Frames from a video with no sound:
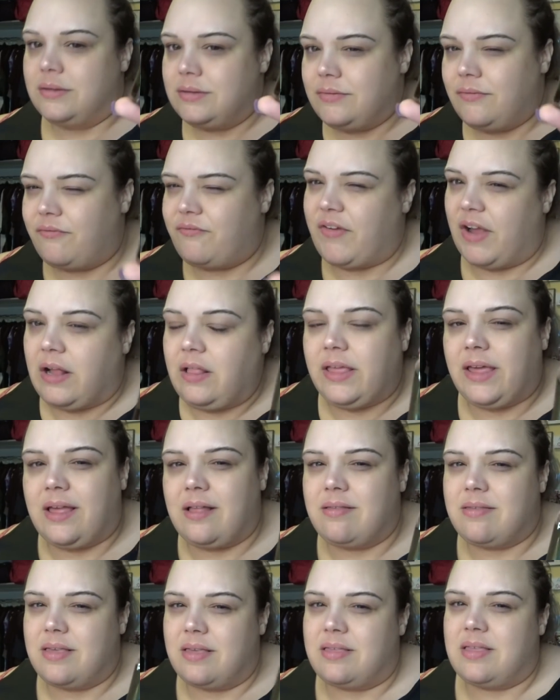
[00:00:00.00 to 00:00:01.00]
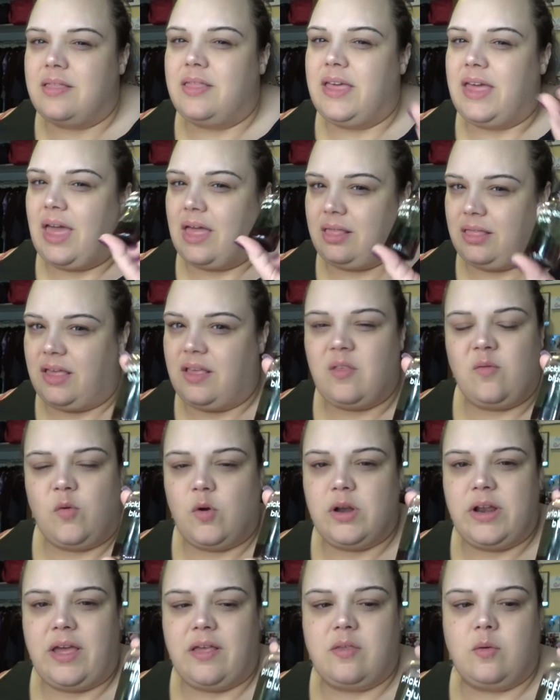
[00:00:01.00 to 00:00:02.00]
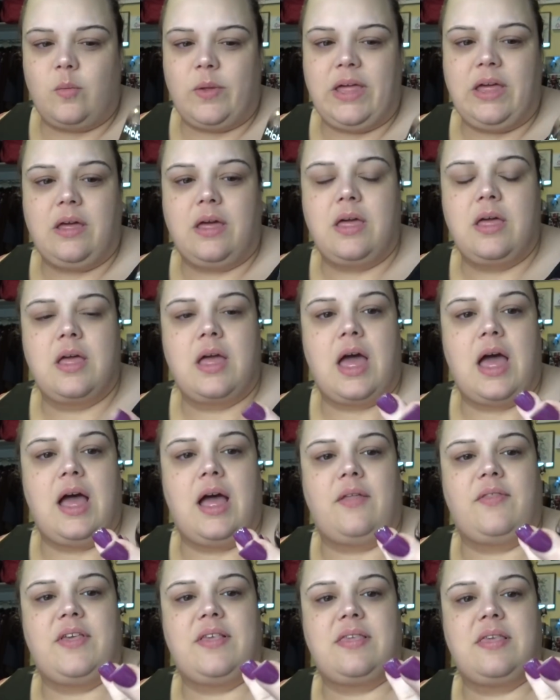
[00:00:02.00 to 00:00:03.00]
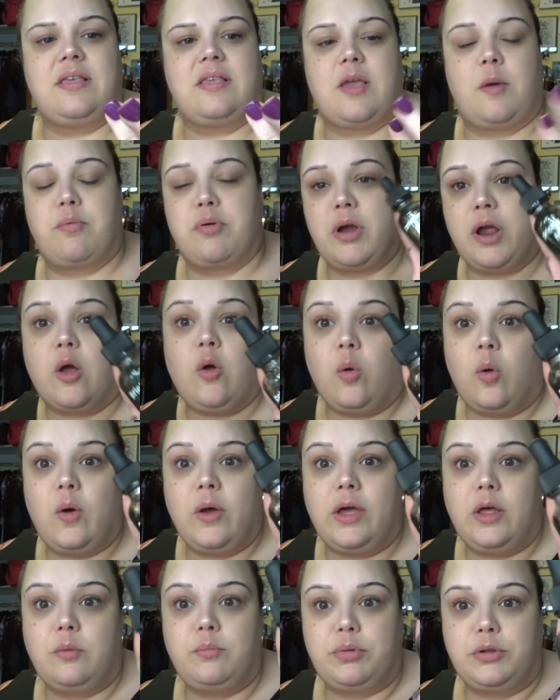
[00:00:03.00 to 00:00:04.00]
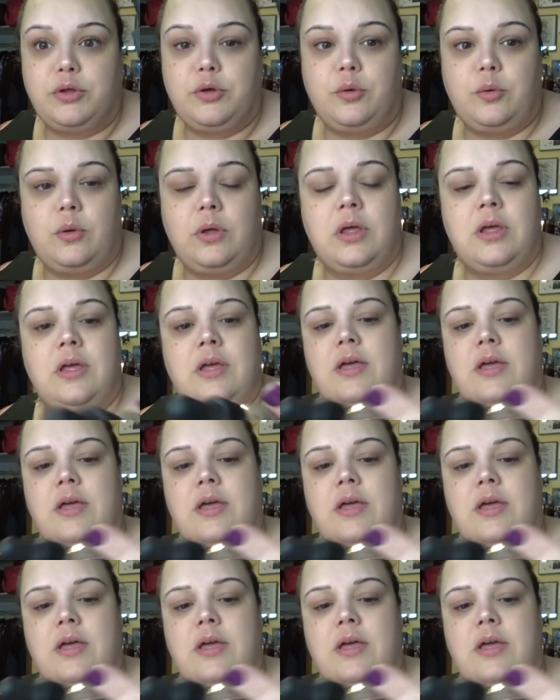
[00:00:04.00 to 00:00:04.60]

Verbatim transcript: fairly consistently, at least four days a week. Uh, this is Prickle Oil Blue.